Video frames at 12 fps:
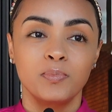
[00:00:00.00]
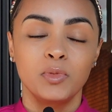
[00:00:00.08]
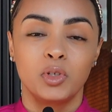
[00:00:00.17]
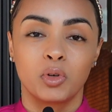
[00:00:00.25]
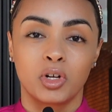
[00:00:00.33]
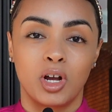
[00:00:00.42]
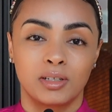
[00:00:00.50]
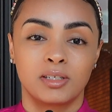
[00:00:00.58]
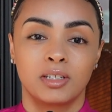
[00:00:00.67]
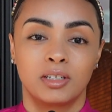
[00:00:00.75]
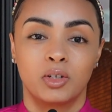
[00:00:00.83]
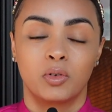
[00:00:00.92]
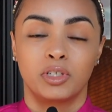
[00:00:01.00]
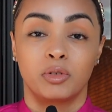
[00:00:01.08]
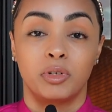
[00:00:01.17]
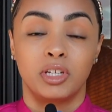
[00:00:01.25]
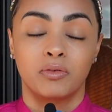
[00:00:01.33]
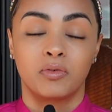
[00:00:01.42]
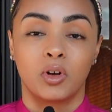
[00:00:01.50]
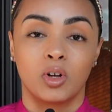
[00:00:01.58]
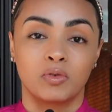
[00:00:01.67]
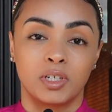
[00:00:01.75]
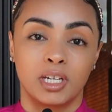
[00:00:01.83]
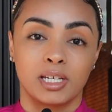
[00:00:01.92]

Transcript: You're constantly going to be evolving